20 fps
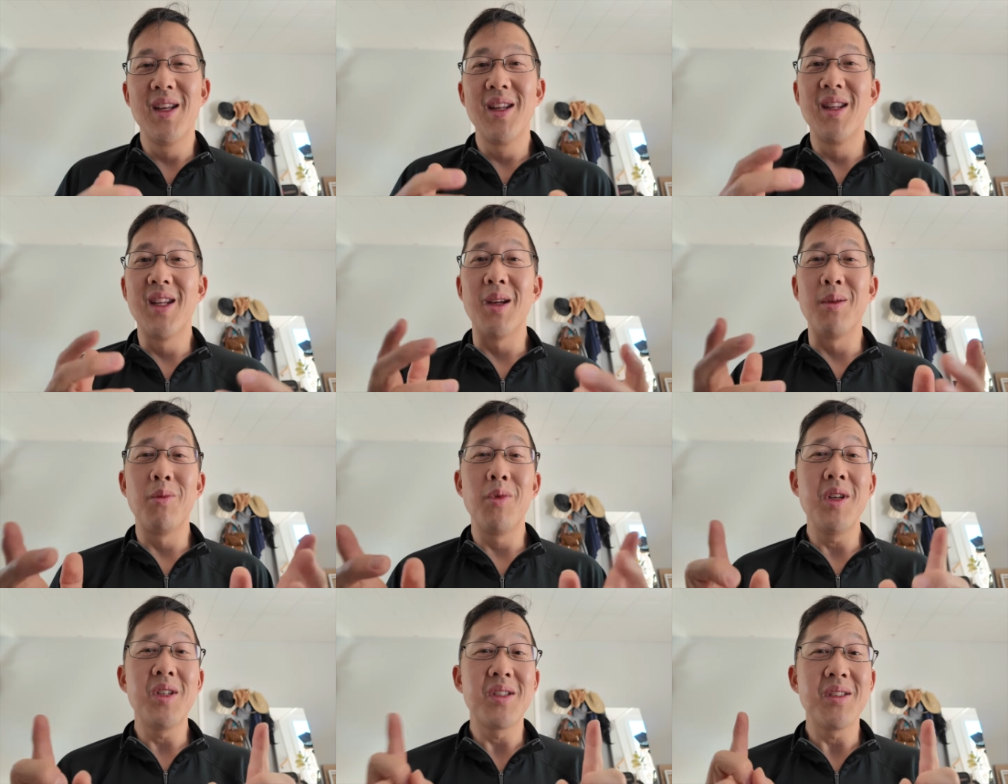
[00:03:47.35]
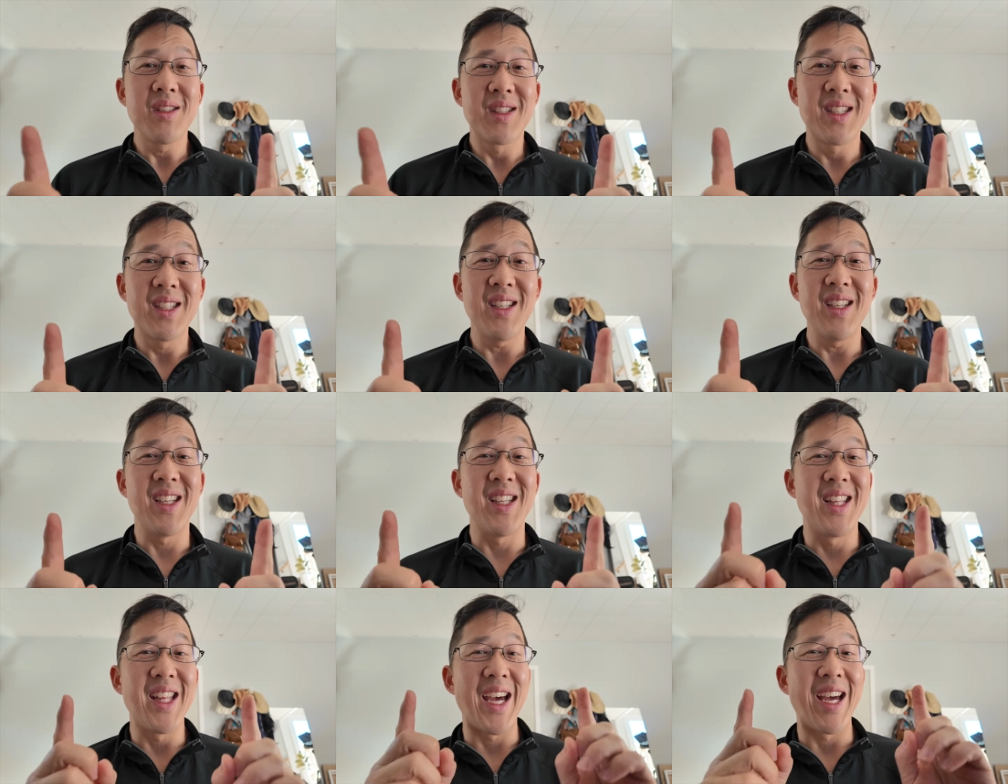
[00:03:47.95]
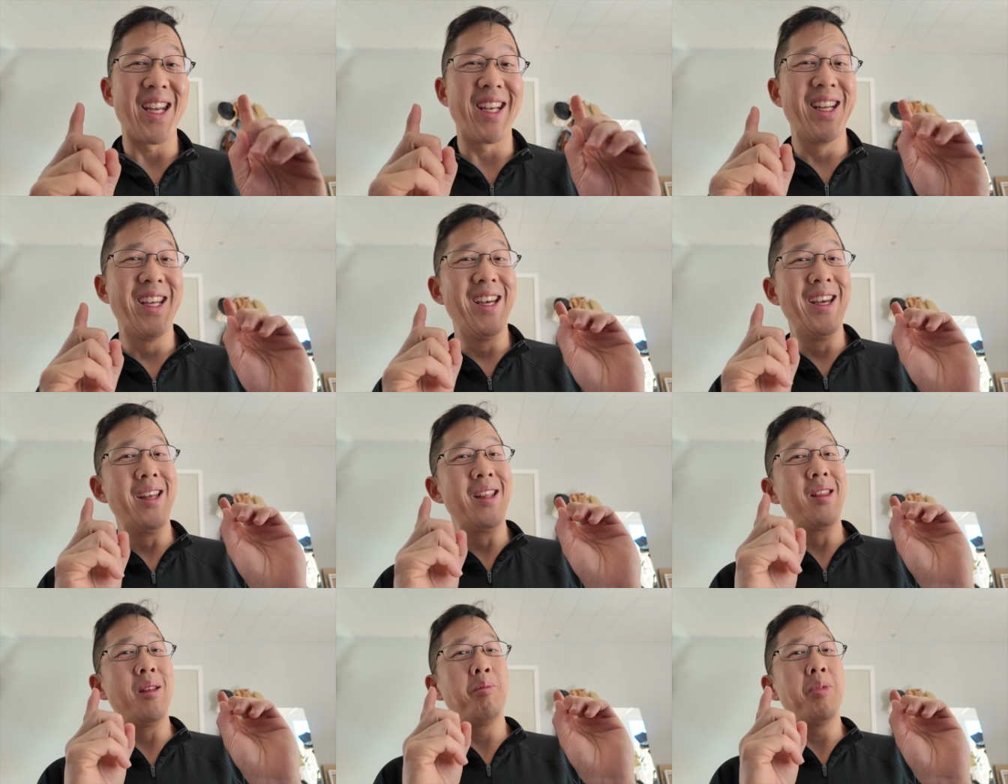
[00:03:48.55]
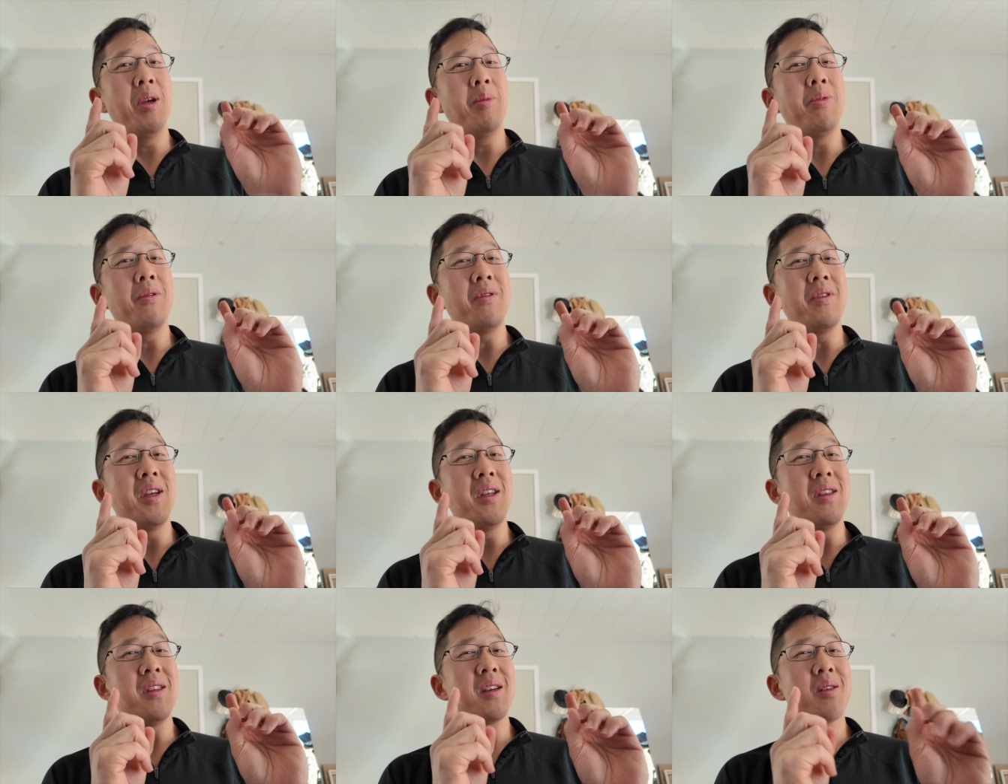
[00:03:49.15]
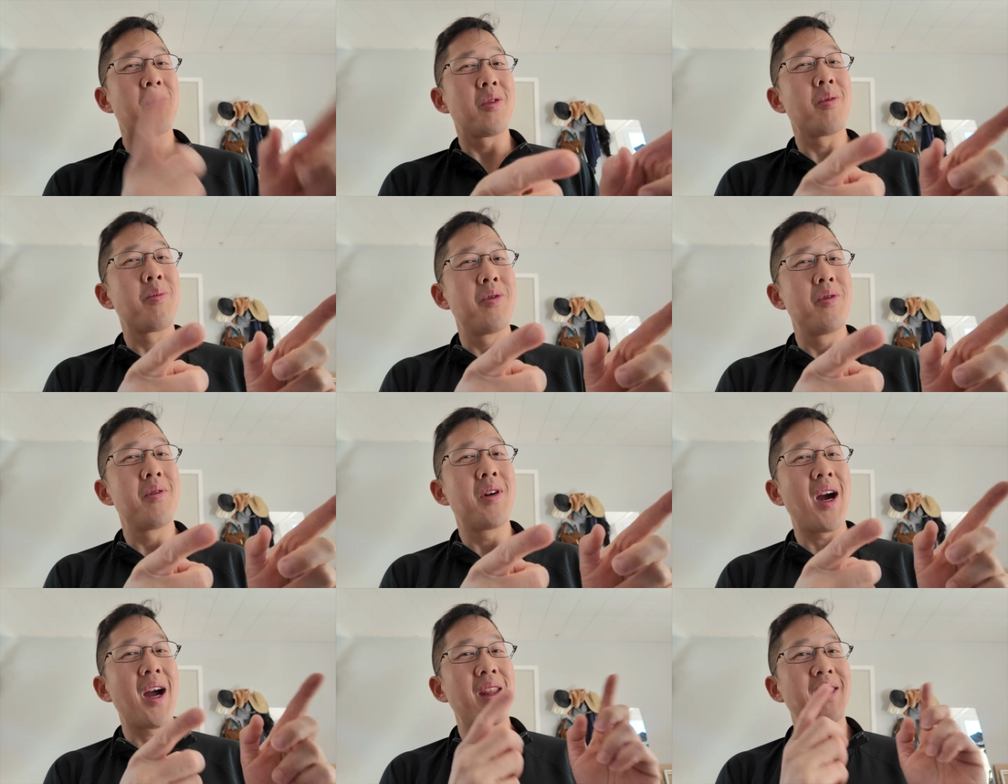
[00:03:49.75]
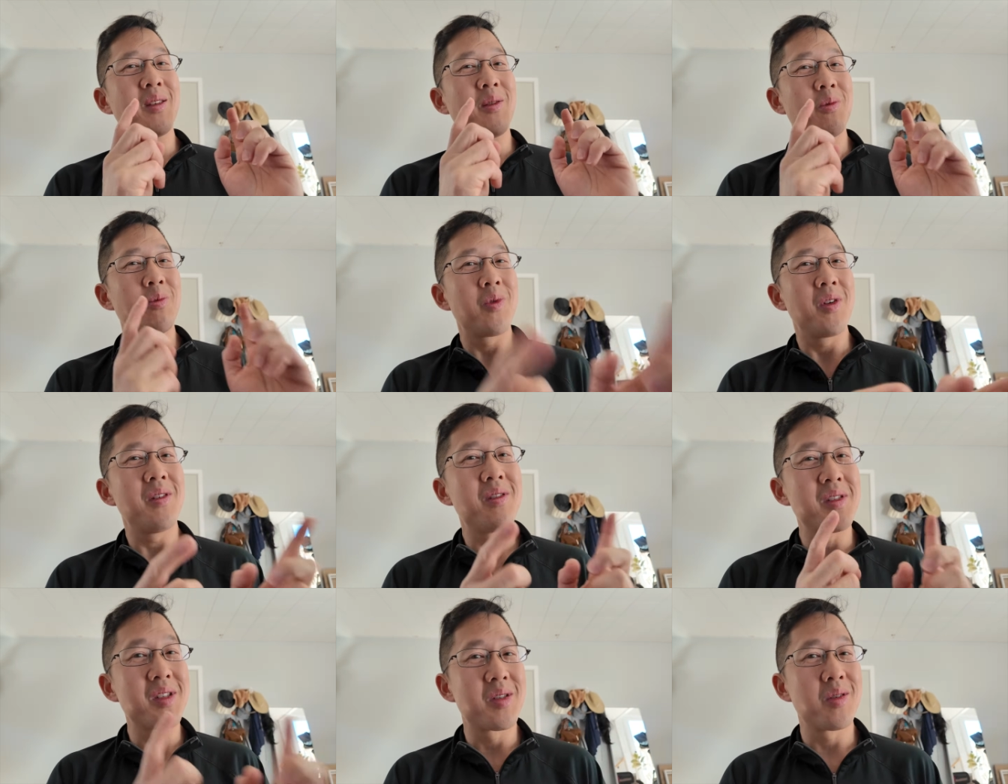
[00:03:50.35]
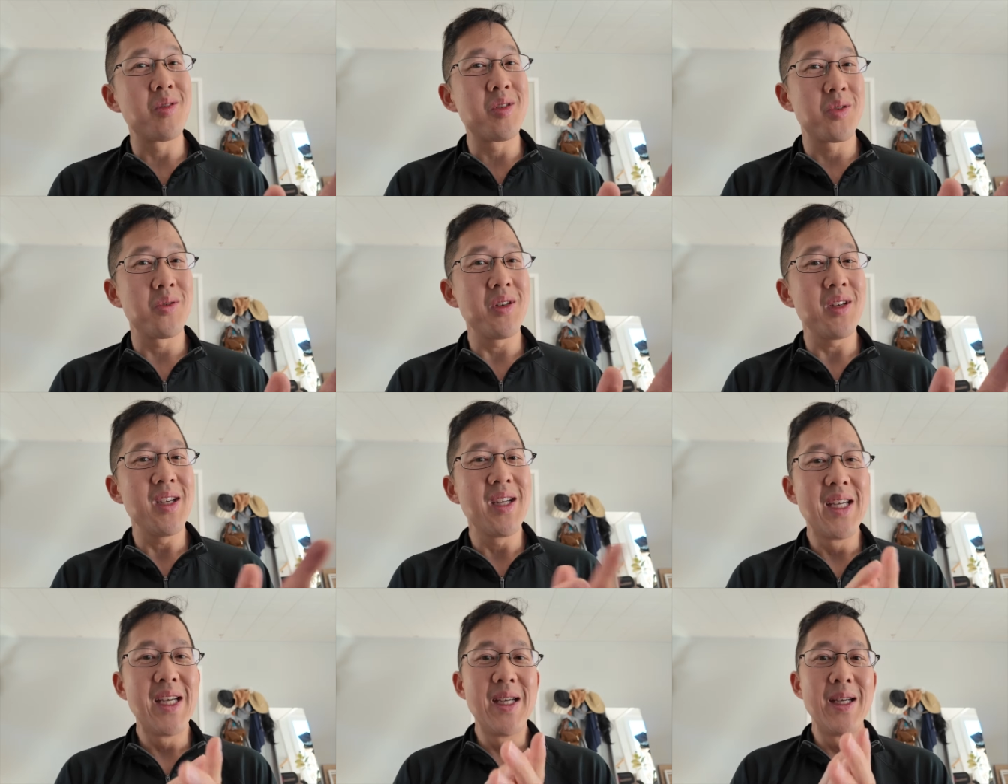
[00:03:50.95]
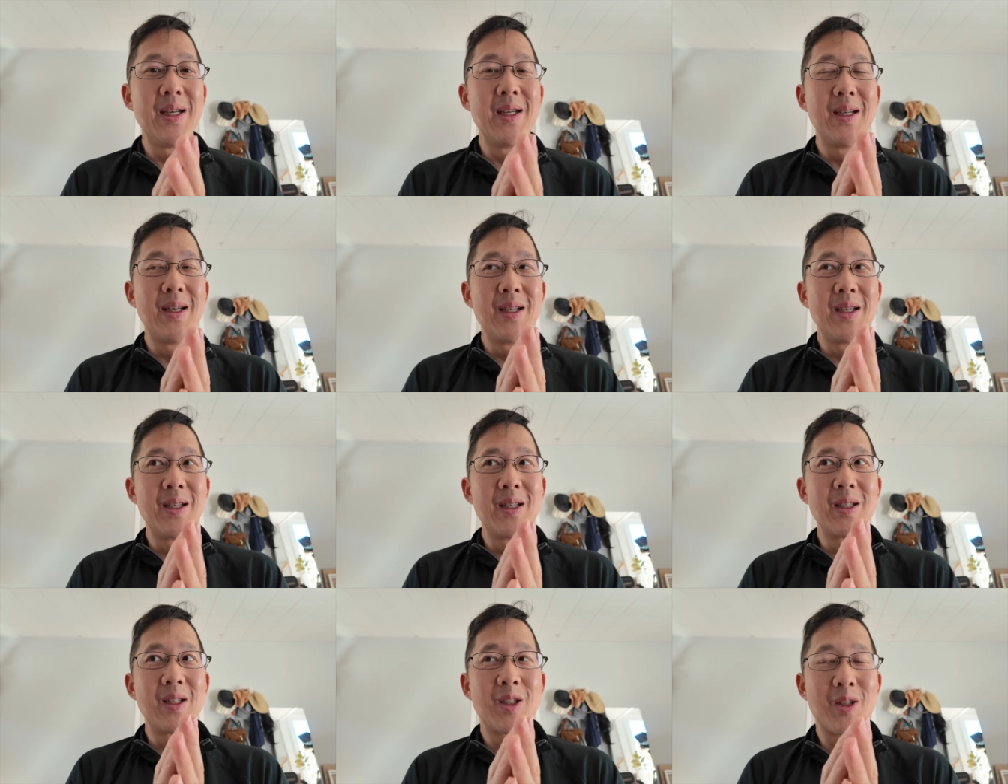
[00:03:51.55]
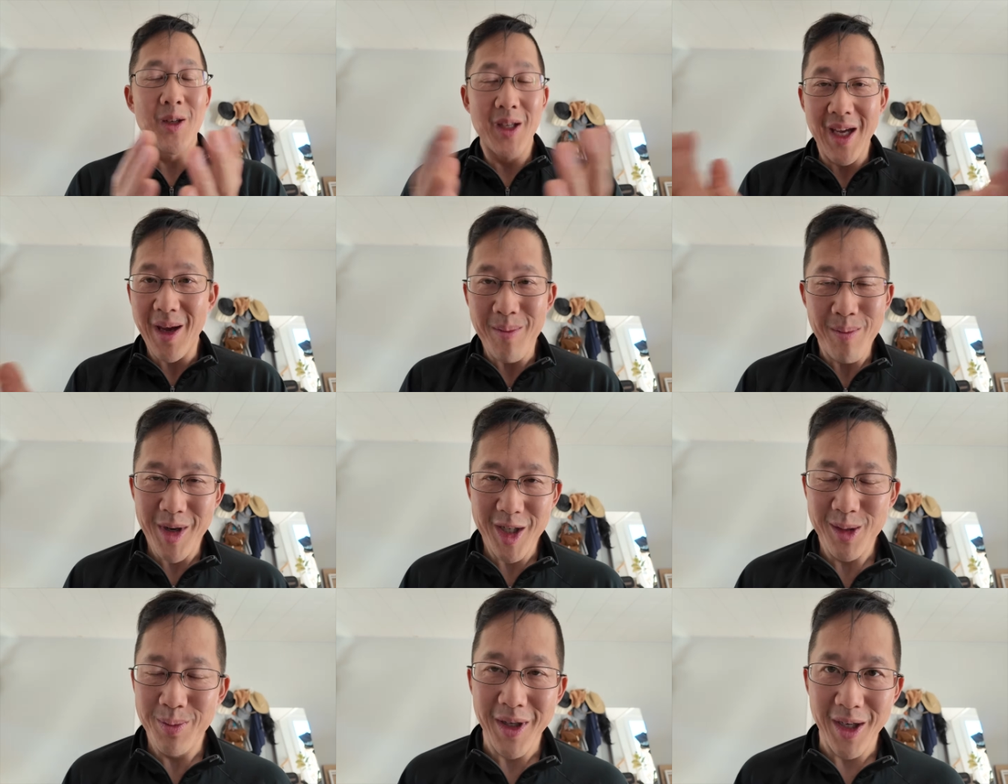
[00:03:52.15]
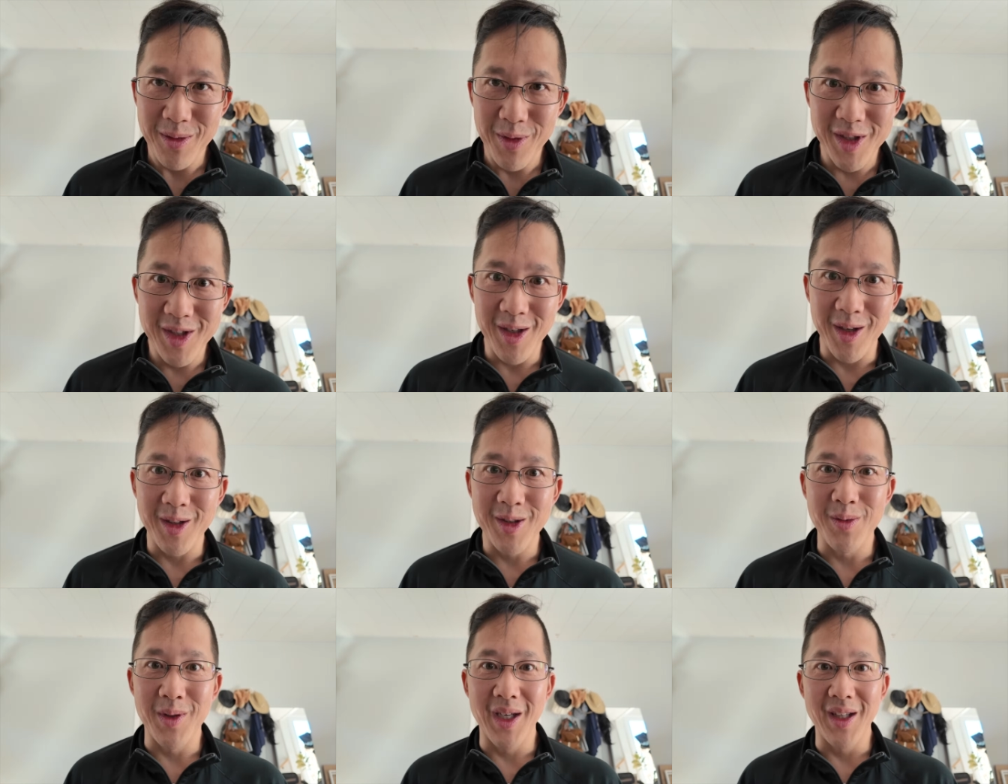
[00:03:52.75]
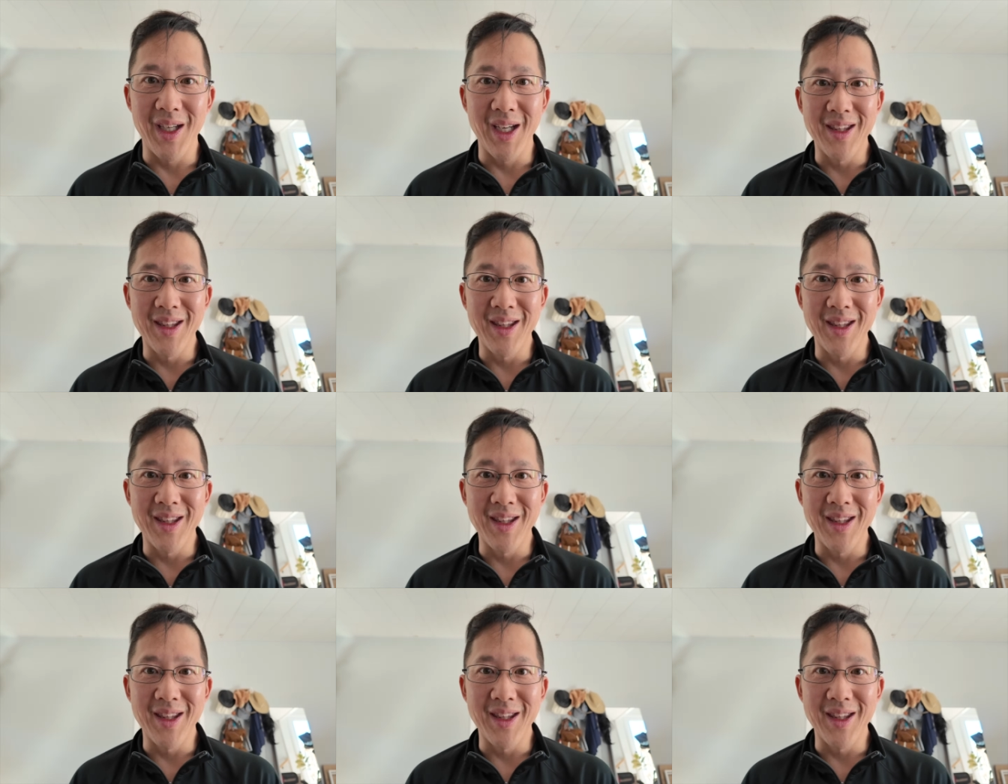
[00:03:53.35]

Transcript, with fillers: then we should see that the people in the group who got the real surgery should get much better results, right?